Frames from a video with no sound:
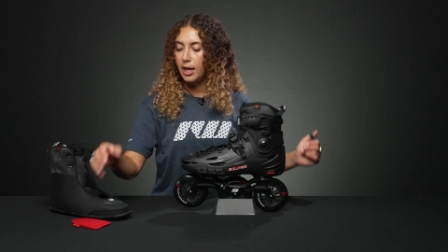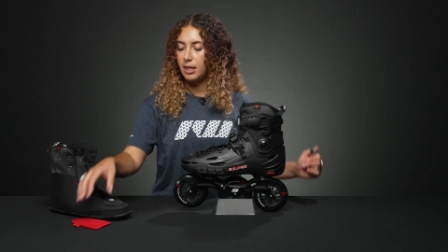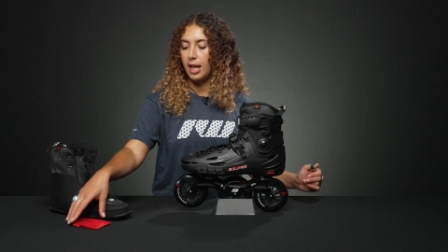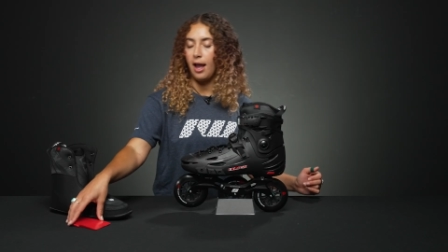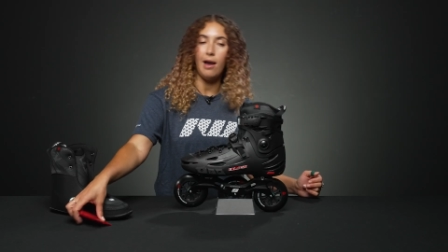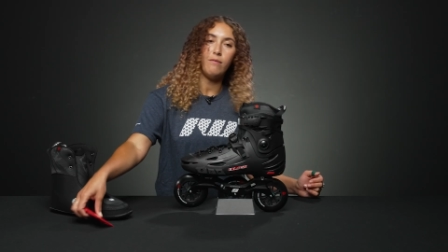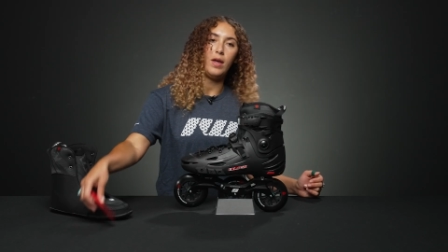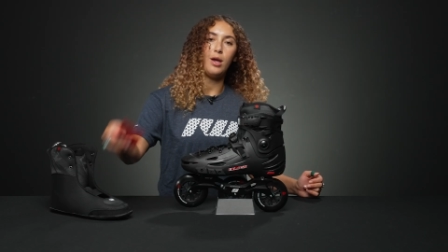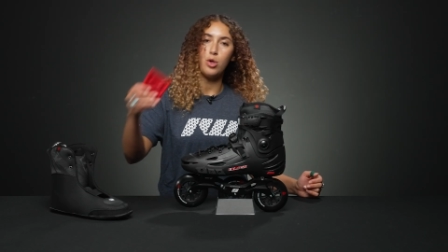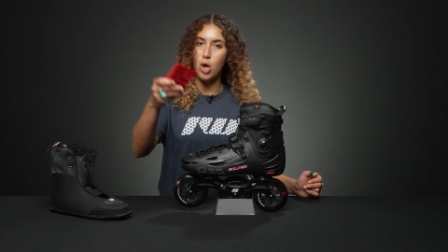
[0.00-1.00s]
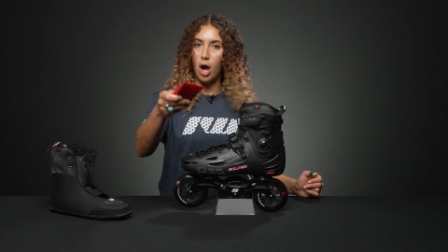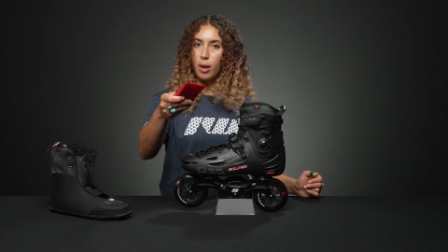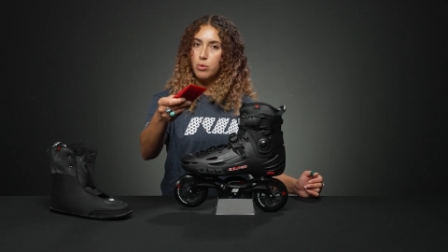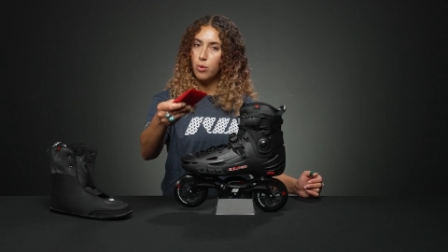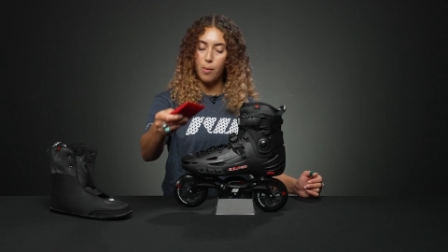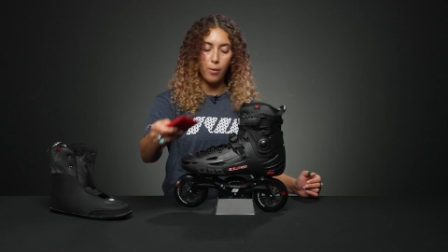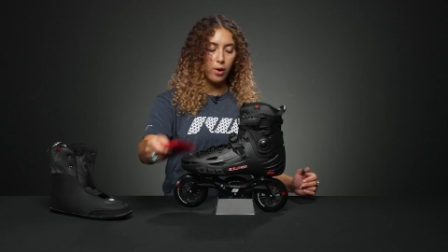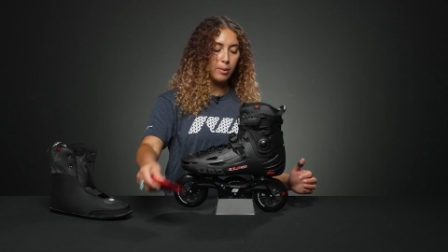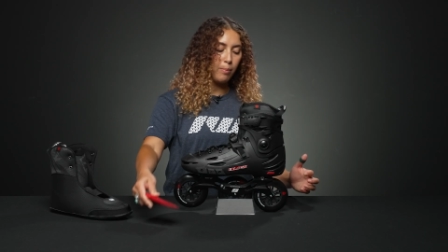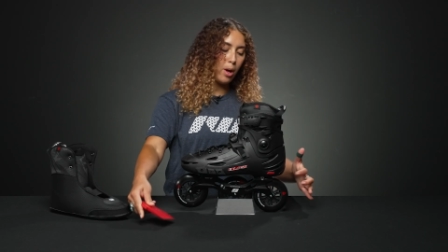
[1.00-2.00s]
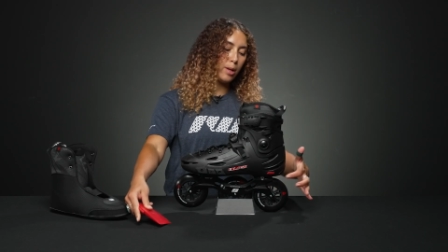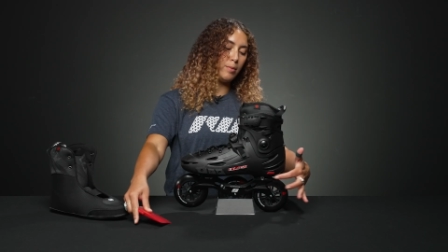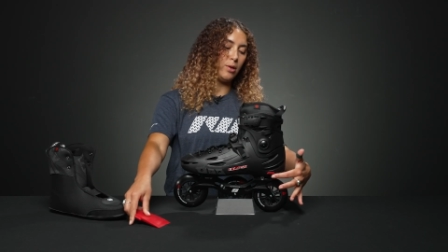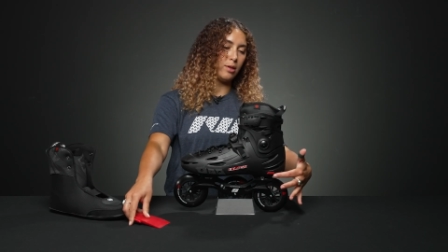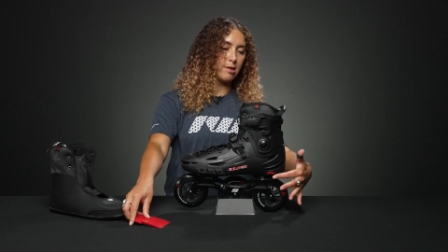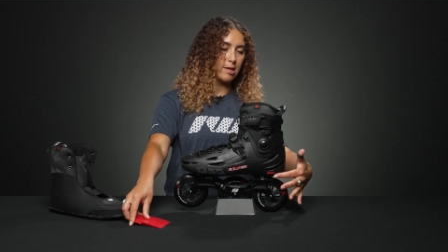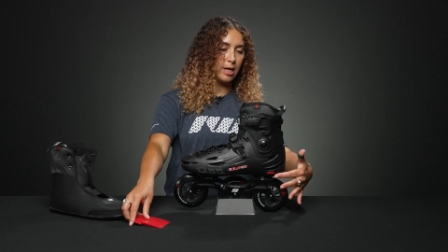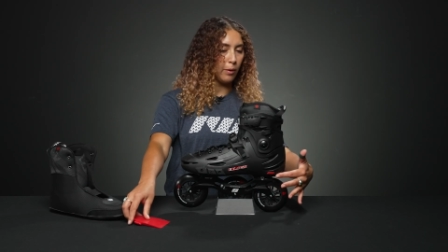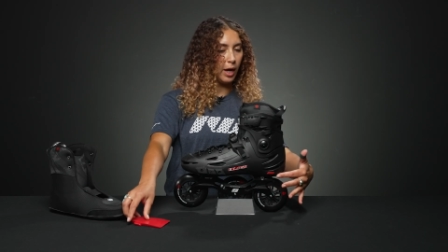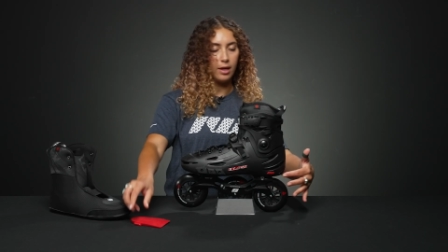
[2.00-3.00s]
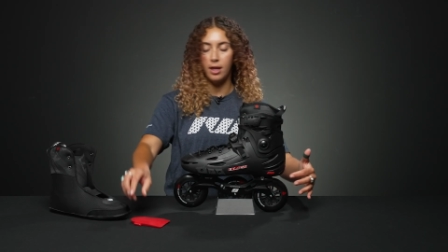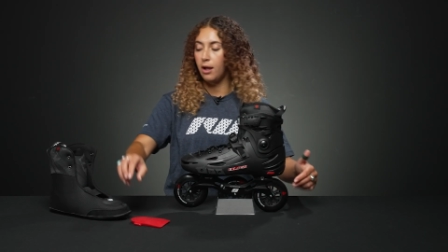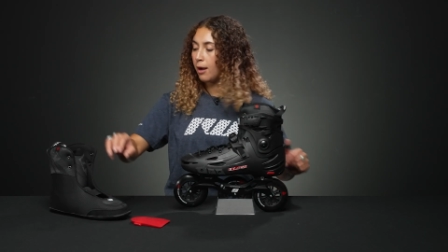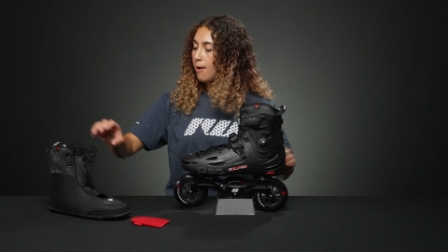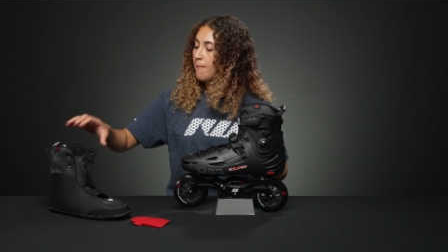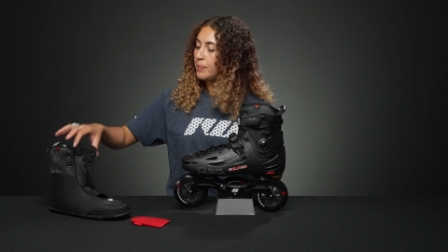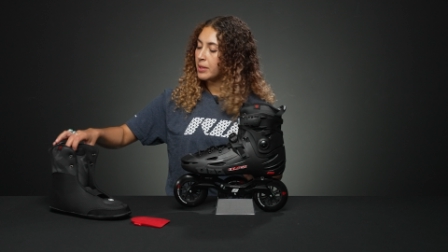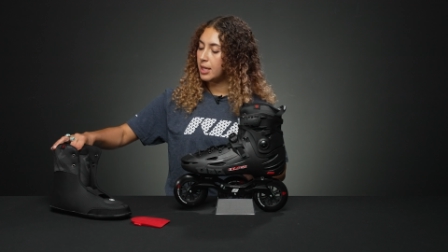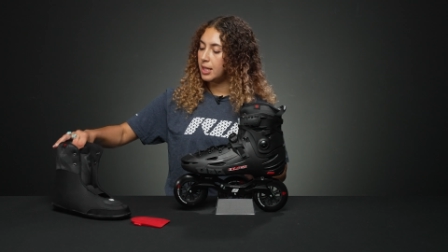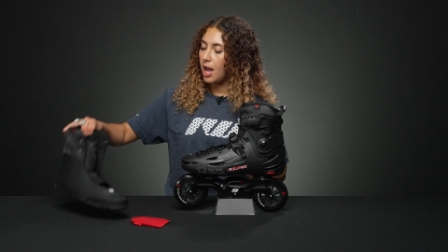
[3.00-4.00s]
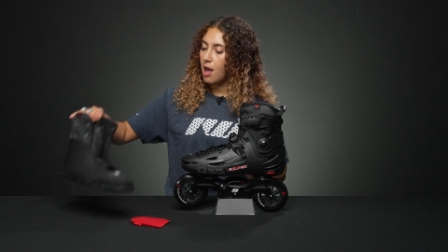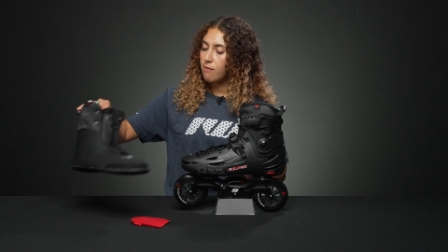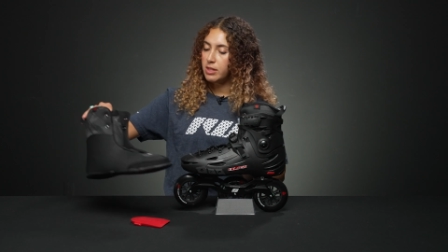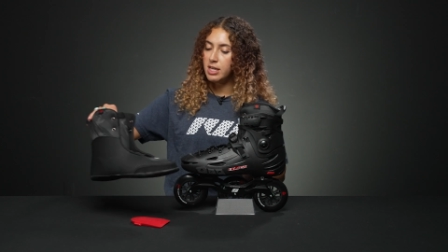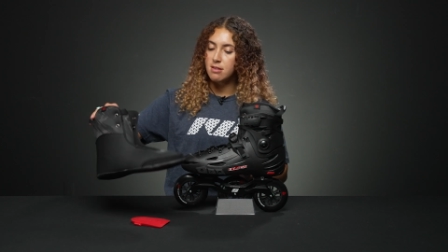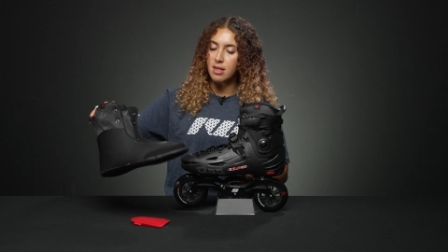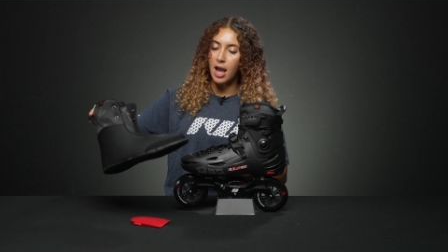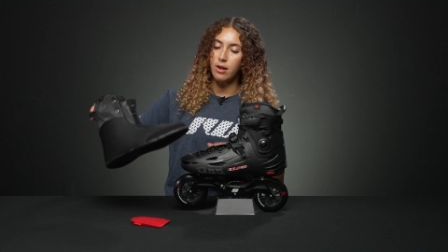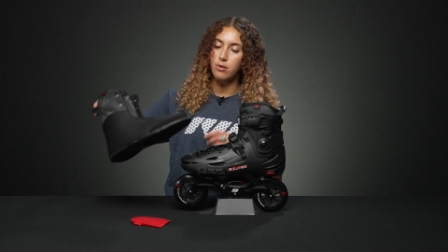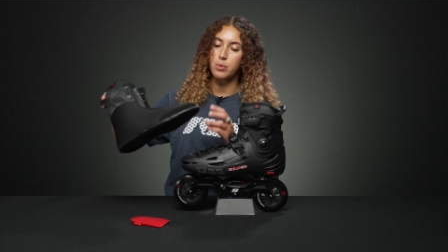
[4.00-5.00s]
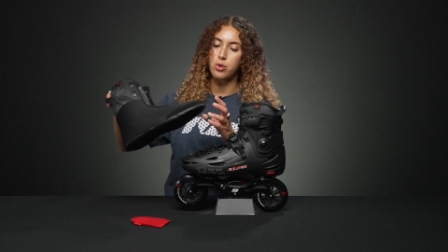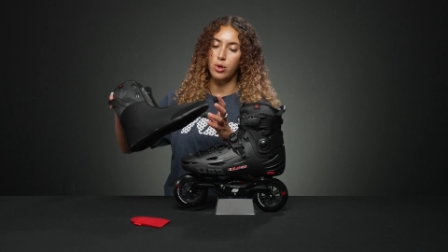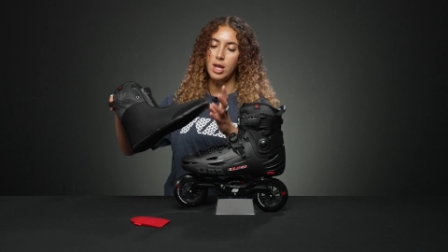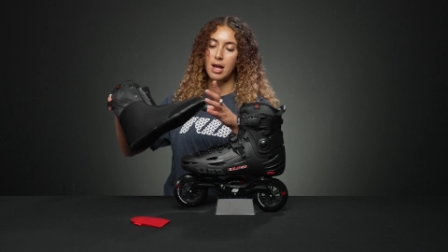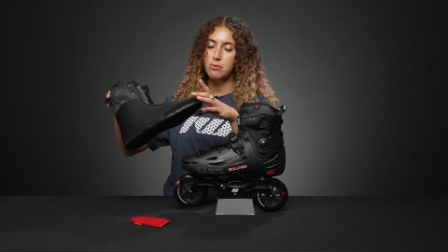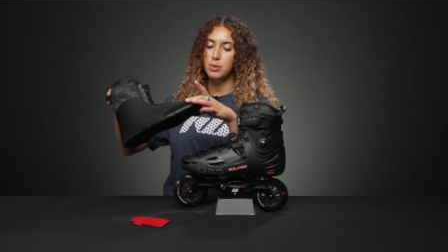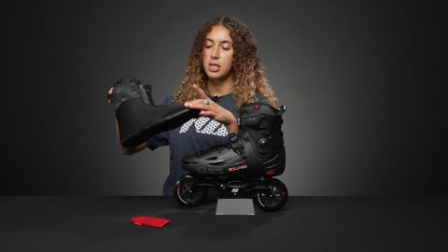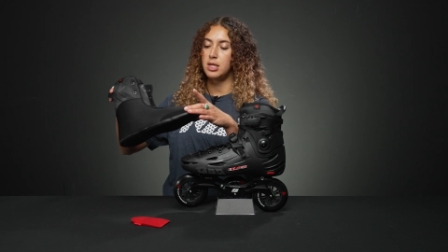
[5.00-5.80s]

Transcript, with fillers: side. They have a shock absorber on the bottom and you can see it right here. And they have these liners, which are nice with